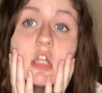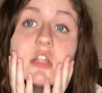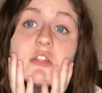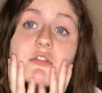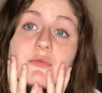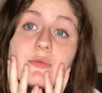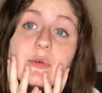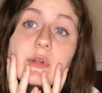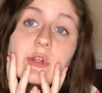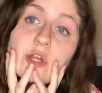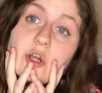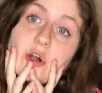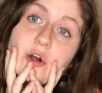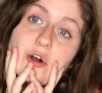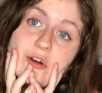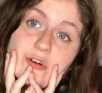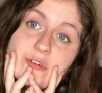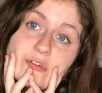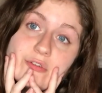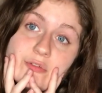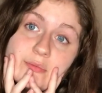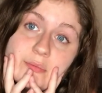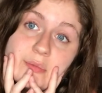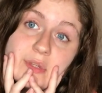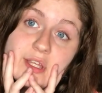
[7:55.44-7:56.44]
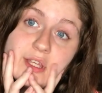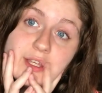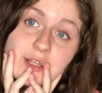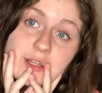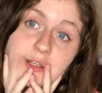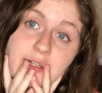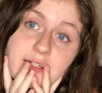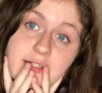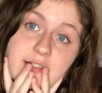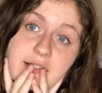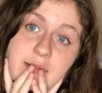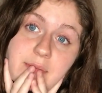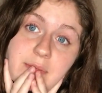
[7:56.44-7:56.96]
That's really hard for me,
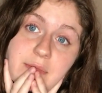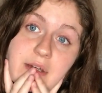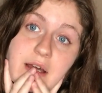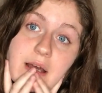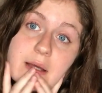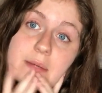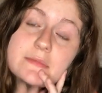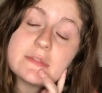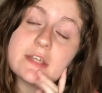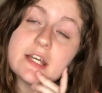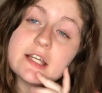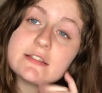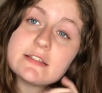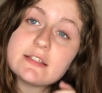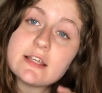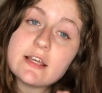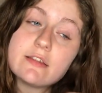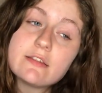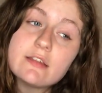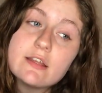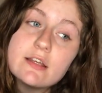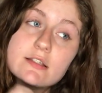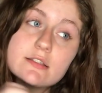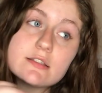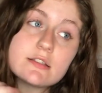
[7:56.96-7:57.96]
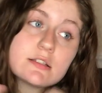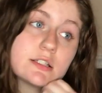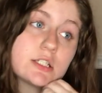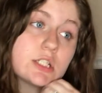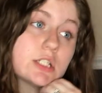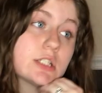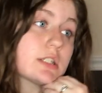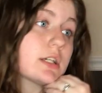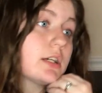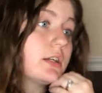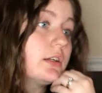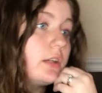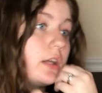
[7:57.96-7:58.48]
because sometimes I say things and it's
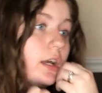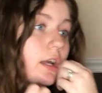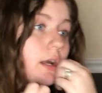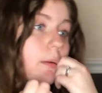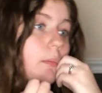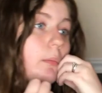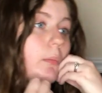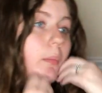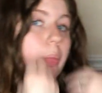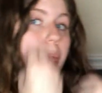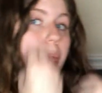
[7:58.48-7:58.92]
just kind of like